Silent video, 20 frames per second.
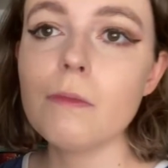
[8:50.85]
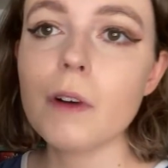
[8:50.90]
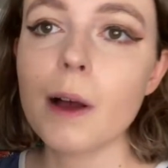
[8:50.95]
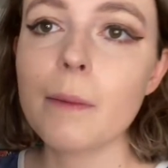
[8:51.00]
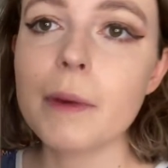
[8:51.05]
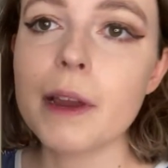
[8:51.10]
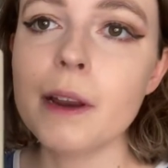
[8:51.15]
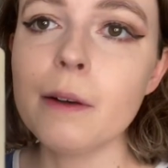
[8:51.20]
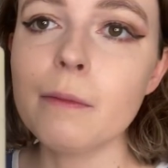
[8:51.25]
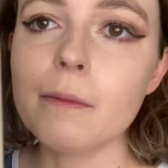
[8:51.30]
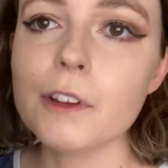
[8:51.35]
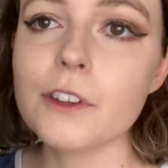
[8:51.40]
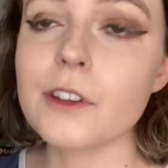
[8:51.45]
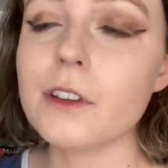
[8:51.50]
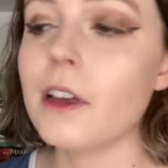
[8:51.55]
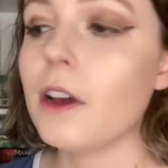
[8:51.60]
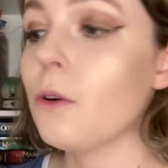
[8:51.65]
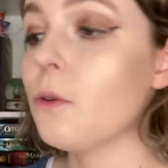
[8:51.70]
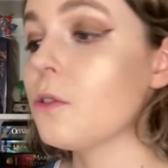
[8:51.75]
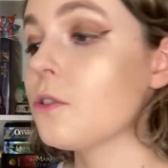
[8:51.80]
I mean, it's
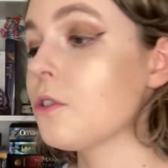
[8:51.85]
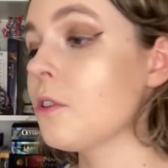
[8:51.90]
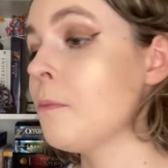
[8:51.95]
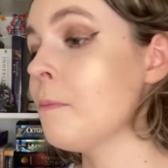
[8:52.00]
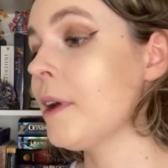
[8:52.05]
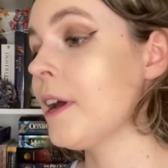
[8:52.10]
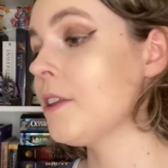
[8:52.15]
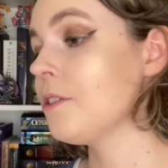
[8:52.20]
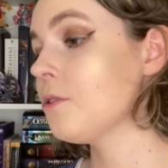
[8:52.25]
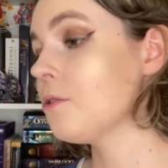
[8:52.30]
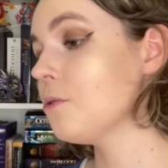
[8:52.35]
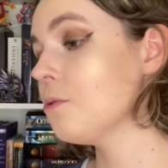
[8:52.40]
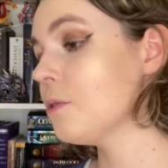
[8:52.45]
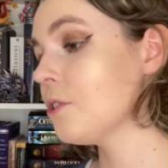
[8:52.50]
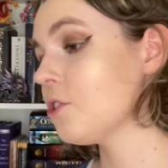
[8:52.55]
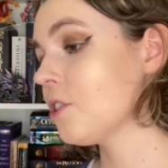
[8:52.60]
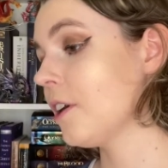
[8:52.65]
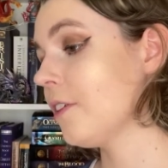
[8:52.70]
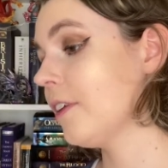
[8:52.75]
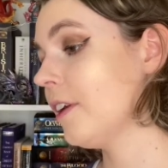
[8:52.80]
also in pencil,
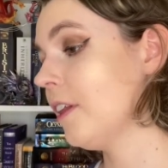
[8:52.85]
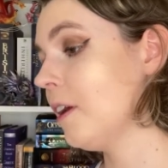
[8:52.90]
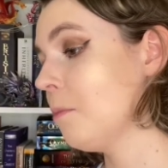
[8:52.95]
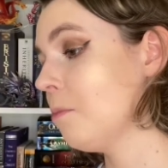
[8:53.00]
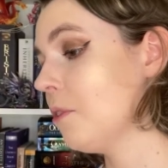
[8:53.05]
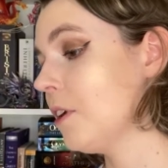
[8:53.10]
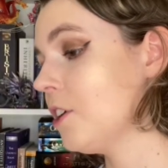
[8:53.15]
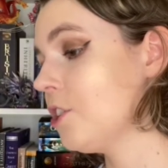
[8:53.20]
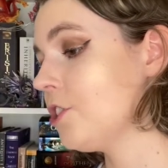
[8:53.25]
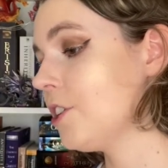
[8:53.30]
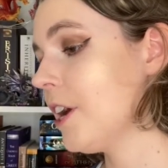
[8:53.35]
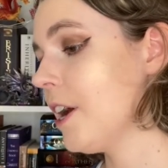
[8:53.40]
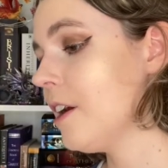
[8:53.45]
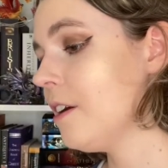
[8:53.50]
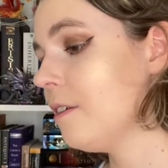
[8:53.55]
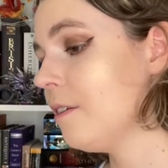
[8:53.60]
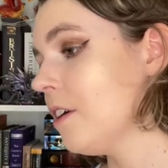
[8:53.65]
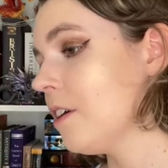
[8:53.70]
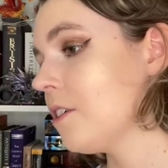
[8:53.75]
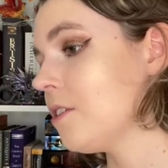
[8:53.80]
which I really
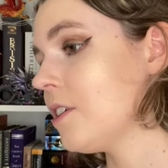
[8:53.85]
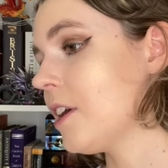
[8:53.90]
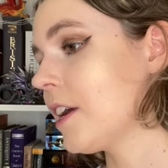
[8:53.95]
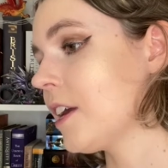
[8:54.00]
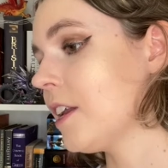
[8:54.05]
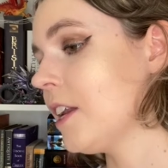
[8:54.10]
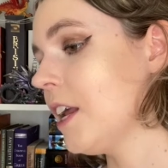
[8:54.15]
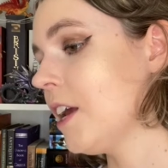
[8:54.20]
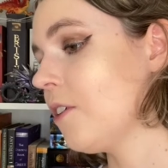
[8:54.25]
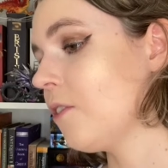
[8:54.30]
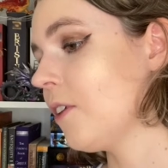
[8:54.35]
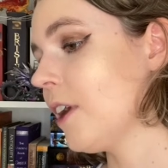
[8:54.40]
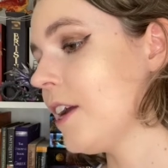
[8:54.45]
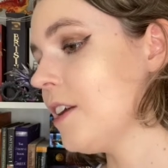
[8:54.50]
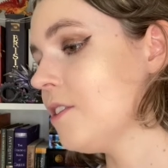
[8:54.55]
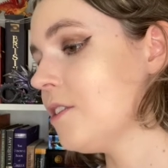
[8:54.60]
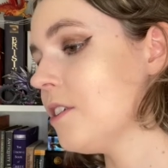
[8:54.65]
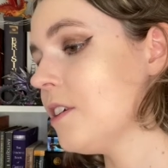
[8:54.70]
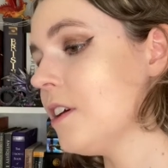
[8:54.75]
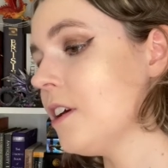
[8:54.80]
appreciate because I can
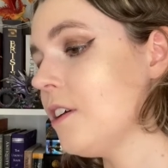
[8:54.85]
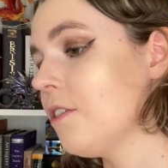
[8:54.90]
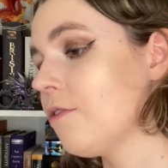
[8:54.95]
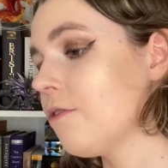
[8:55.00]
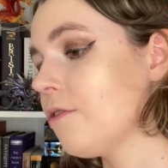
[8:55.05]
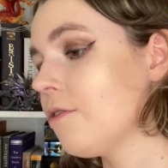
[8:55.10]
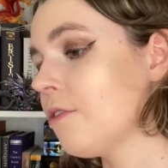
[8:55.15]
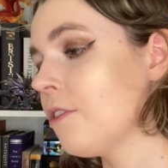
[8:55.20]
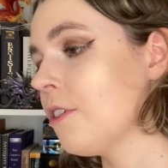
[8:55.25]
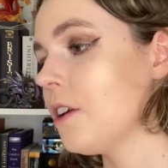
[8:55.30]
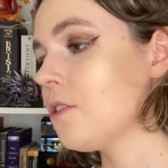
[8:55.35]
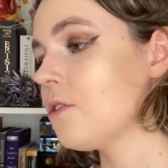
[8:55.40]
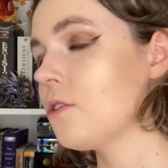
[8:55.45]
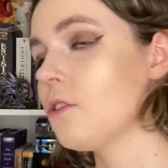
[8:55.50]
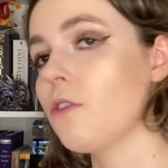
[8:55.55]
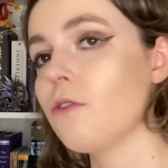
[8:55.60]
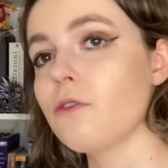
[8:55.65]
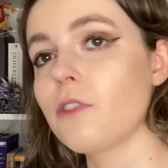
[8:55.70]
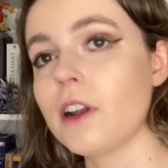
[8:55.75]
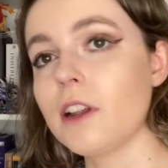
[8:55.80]
erase it if it's
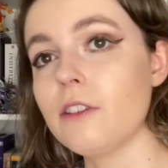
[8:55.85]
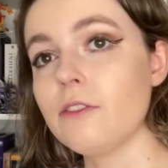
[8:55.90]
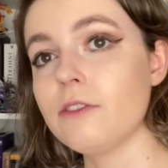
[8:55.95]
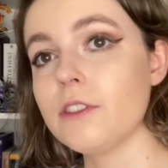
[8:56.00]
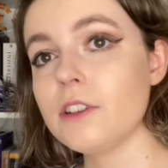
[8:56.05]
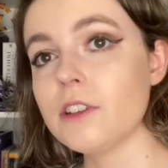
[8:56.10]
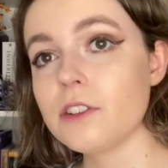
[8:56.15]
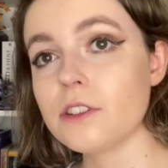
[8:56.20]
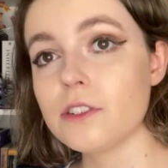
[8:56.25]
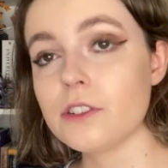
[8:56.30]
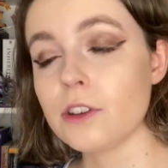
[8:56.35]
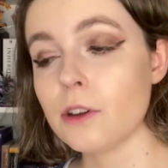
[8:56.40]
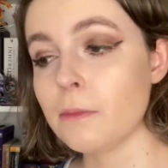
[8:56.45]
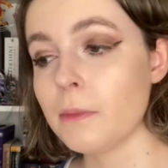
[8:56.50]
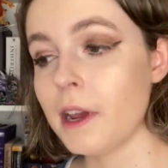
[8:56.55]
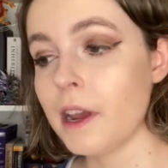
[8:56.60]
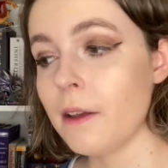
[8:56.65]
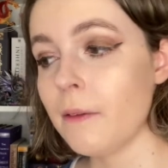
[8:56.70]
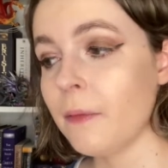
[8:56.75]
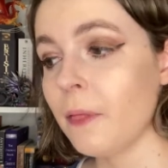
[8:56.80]
not relevant to
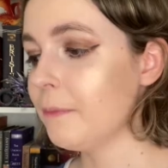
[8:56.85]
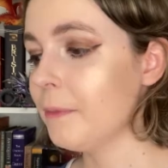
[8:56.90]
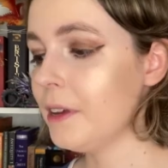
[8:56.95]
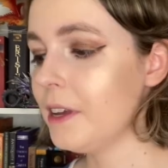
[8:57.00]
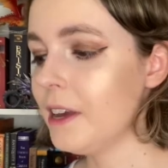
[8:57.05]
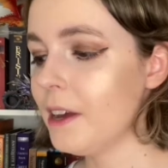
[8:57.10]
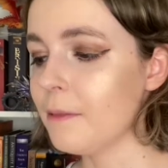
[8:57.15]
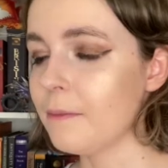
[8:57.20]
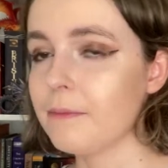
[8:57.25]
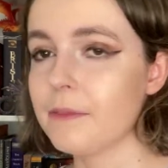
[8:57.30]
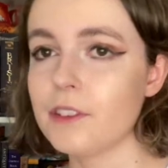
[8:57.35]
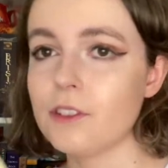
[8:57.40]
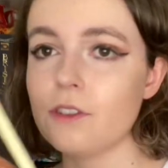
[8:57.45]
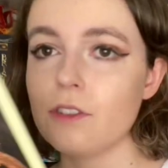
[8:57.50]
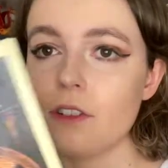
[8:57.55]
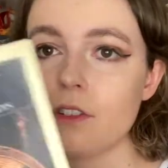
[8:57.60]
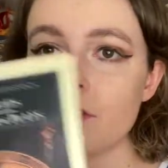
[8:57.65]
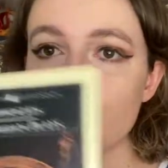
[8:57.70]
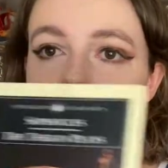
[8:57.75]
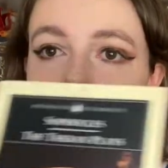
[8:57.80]
me. But yeah, it's
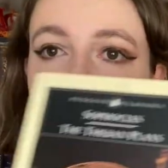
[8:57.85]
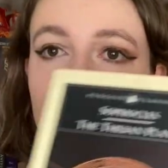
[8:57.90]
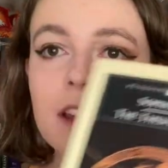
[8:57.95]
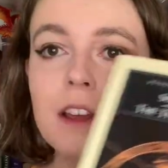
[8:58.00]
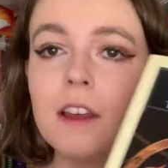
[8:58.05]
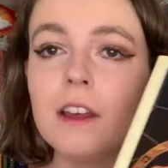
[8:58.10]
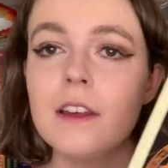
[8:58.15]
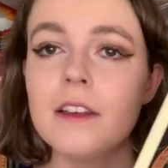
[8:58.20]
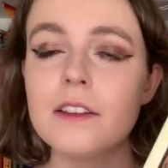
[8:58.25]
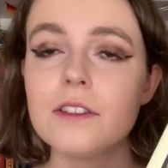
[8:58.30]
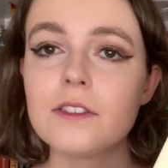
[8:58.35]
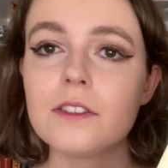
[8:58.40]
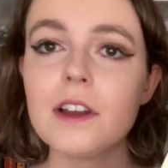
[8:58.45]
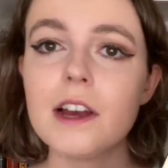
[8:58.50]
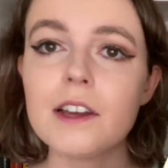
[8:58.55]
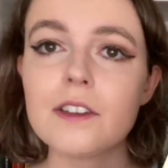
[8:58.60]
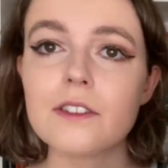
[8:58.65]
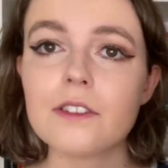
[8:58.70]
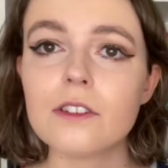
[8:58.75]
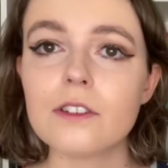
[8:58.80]
just it's a
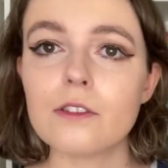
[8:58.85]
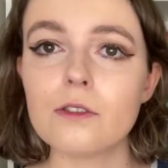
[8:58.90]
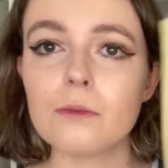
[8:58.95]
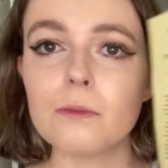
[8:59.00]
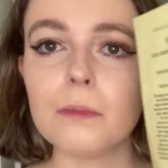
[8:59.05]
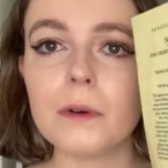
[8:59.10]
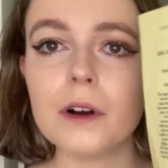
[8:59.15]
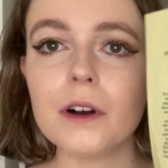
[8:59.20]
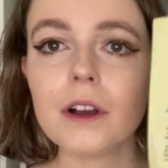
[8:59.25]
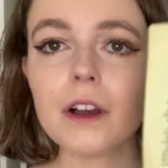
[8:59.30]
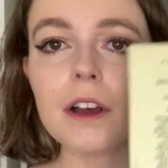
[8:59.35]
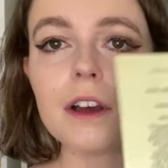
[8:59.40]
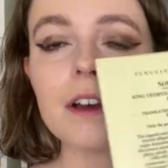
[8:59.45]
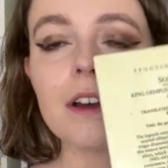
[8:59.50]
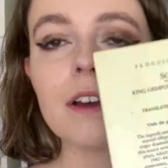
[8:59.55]
nice little book.